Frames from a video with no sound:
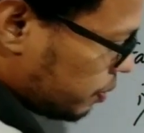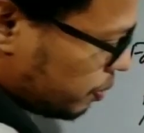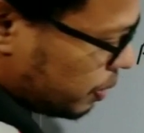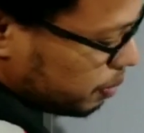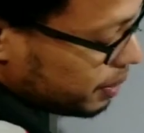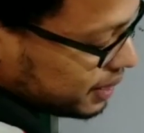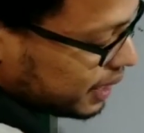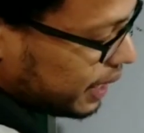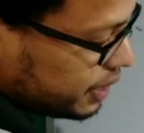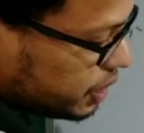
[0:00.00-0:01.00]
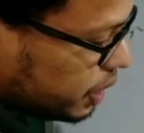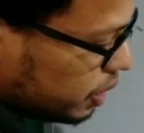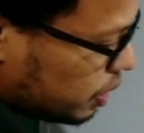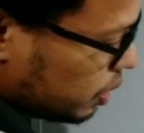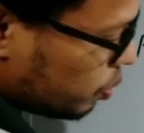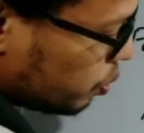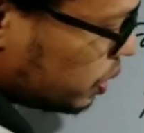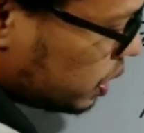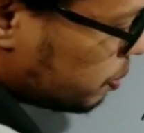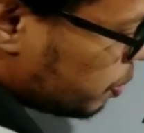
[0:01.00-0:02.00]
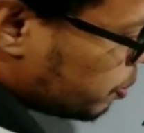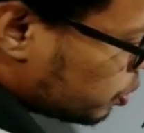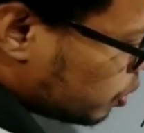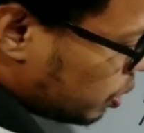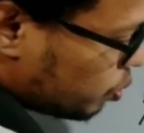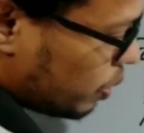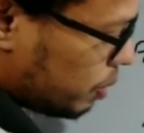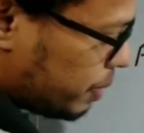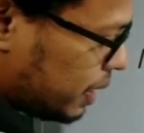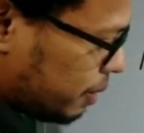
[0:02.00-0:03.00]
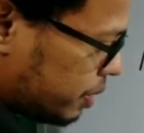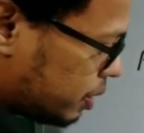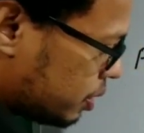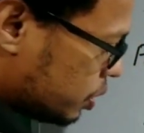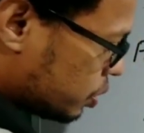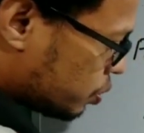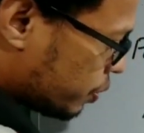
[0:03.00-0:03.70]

1 by sin c, which is proportional to 1 by lambda. So